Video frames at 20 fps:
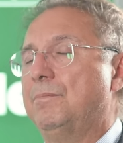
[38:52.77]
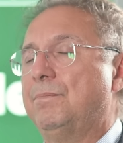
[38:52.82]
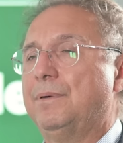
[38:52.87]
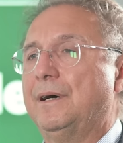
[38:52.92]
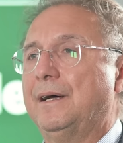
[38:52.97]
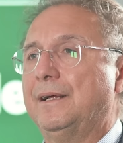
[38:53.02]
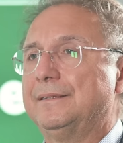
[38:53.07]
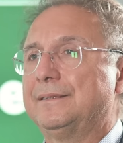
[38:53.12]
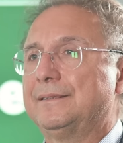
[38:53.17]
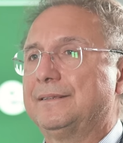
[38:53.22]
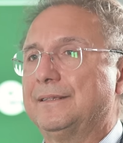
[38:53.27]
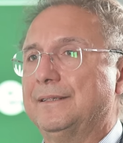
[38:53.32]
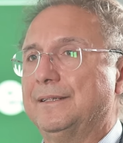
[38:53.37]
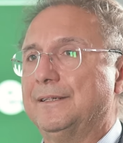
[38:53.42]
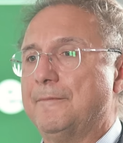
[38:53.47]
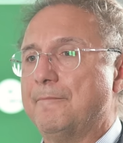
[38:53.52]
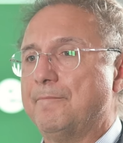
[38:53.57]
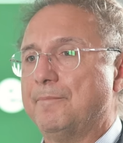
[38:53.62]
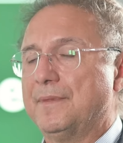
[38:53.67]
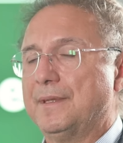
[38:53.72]
but
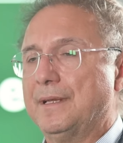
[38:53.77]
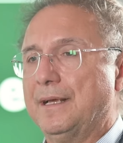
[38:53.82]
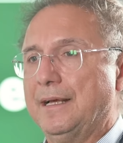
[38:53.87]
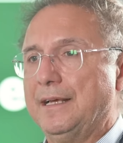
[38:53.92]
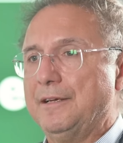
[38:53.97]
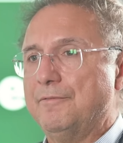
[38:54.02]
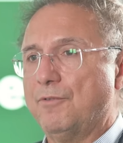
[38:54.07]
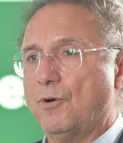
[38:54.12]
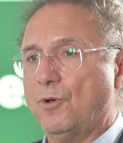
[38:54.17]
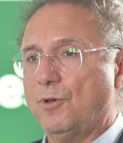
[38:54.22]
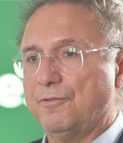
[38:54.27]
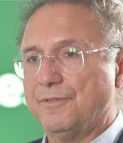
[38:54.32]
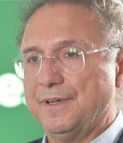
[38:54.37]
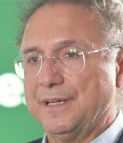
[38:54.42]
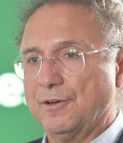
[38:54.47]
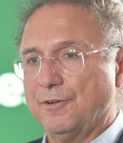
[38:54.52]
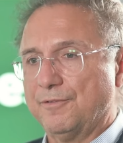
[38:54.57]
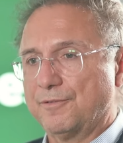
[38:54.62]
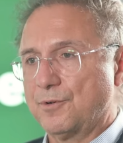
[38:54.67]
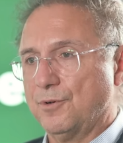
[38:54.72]

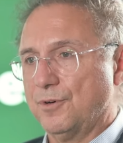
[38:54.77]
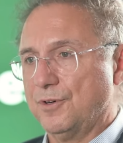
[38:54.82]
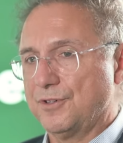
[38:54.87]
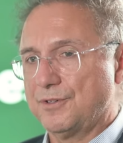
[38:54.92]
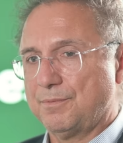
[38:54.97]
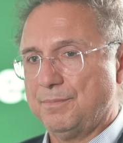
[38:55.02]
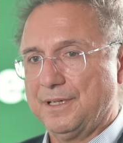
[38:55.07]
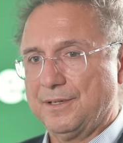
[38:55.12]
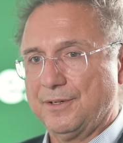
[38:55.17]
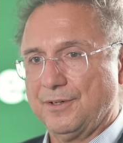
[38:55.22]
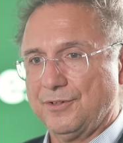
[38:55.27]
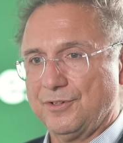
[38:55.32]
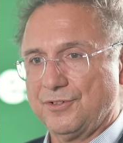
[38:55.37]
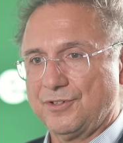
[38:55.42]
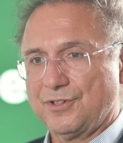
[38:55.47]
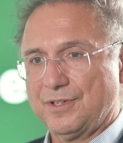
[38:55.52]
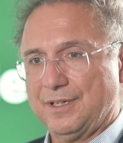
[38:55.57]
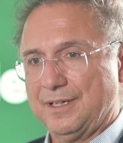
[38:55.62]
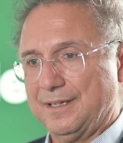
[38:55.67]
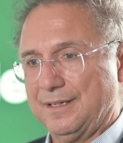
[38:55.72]
evolving, of course,
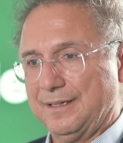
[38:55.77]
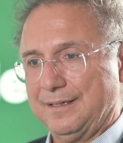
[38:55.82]
because